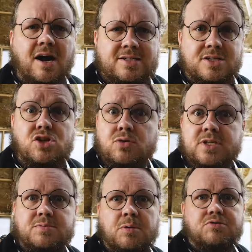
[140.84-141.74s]
cause a
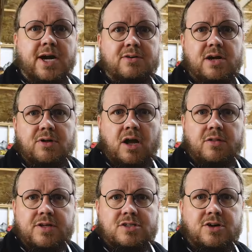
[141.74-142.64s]
noticeable brownout
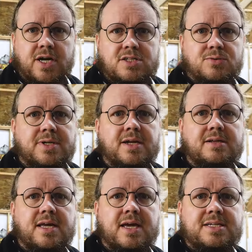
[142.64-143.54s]
on the circuits when it
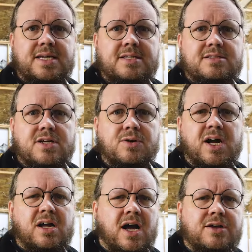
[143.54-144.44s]
kicks in, so
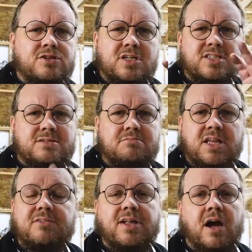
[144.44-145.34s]
I usually just
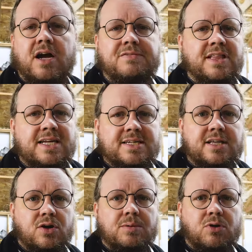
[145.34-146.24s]
leave it off unless I
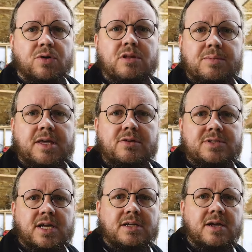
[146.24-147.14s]
know I'm going to be
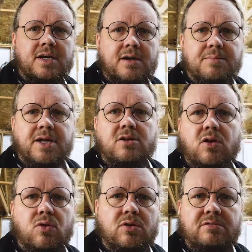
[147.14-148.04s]
using it. But it'll
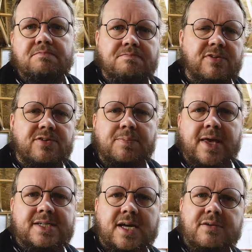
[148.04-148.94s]
hold 50
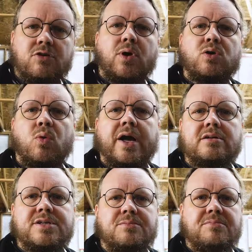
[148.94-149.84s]
PSI for quite a while,
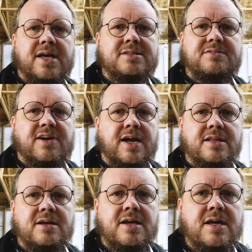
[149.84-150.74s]
so that's
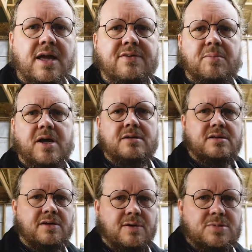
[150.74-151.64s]
fine if I'm not
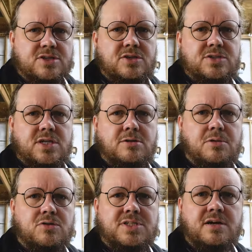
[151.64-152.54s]
if I'm just using it to
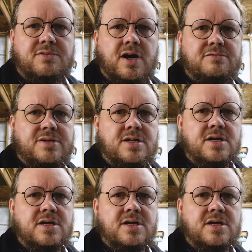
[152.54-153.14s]
blow stuff off.